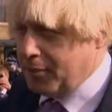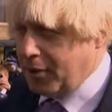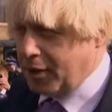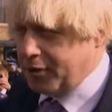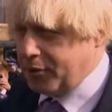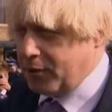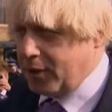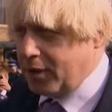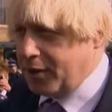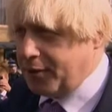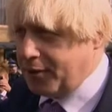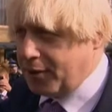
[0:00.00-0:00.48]
by
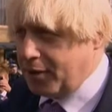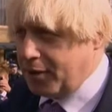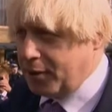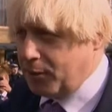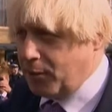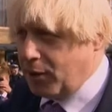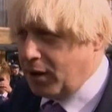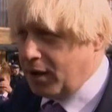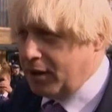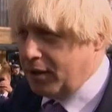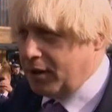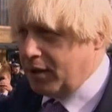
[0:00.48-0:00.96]

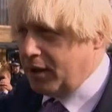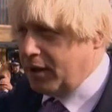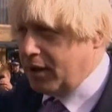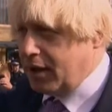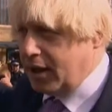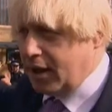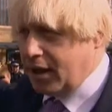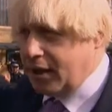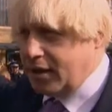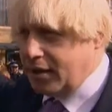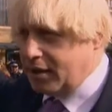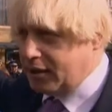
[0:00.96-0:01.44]
2031
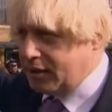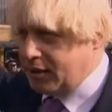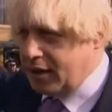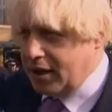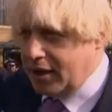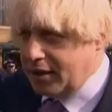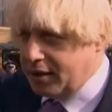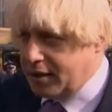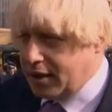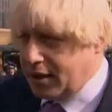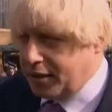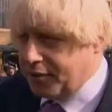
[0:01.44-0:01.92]

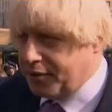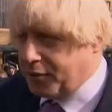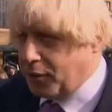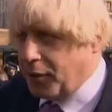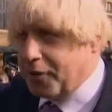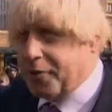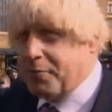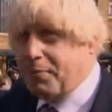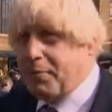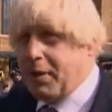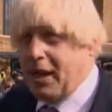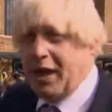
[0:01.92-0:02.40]
in King's
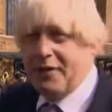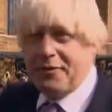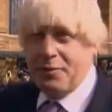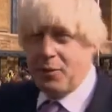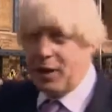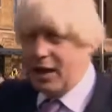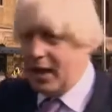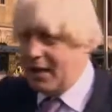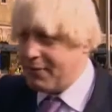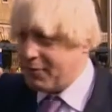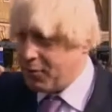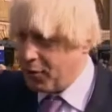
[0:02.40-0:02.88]
Cross, plus we're
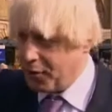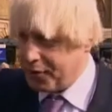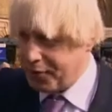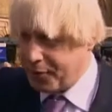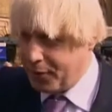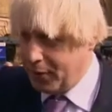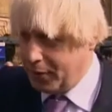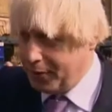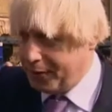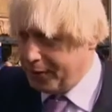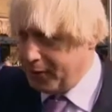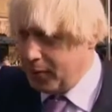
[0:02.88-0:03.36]
going to have
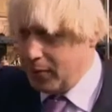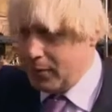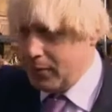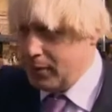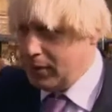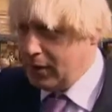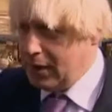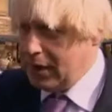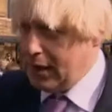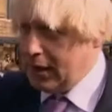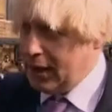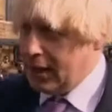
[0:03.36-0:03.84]
Crossrail 2
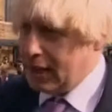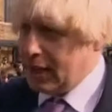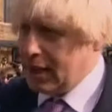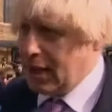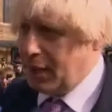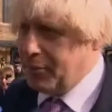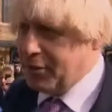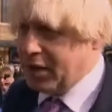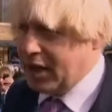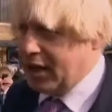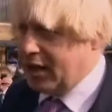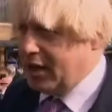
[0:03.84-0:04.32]

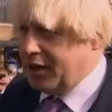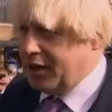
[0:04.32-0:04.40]
coming in,